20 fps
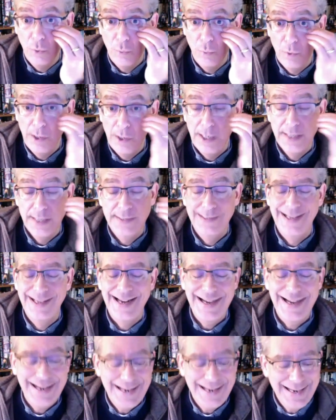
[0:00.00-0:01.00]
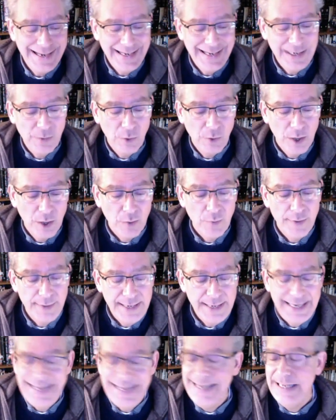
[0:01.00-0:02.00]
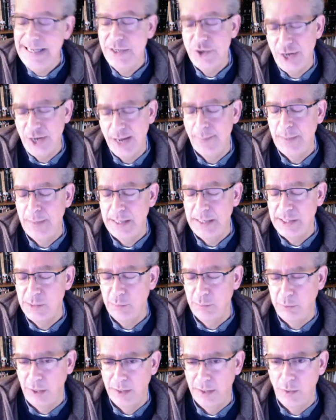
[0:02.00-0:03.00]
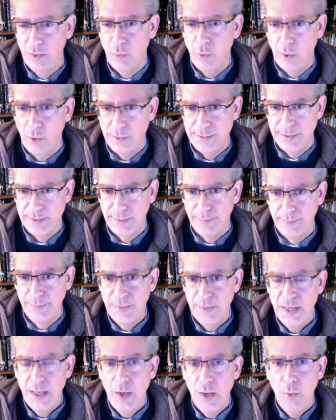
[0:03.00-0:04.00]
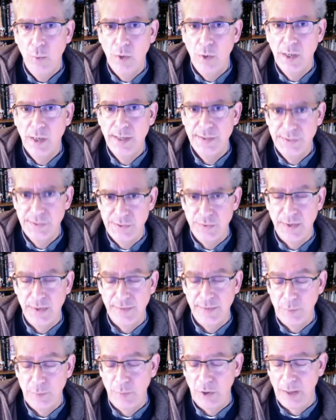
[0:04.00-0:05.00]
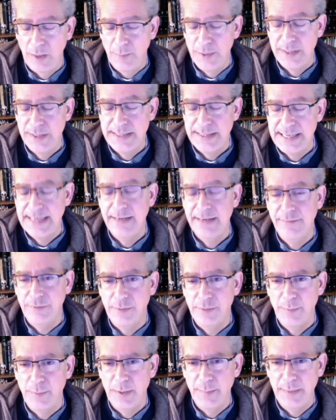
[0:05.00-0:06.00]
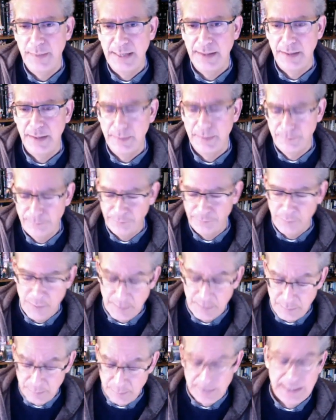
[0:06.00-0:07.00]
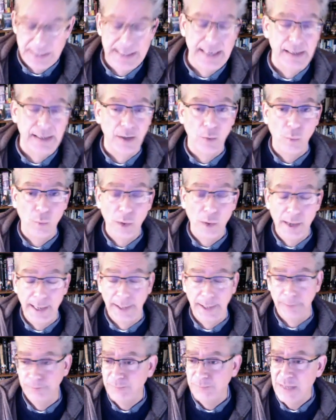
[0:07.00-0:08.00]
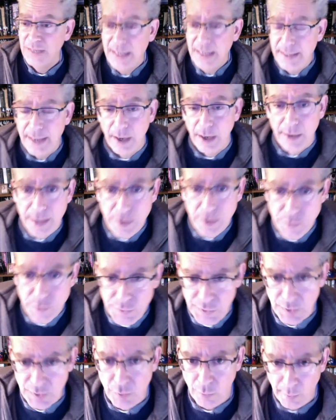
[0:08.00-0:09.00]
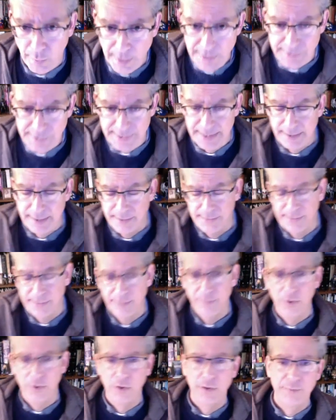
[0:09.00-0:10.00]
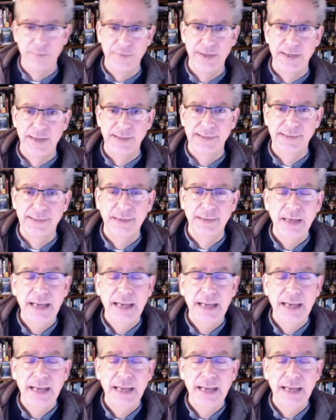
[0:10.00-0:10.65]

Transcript: was that anyone with any Japanese blood quantum was to have their property taken from them and then from them to be taken away. Now, here's the craziness of all of this.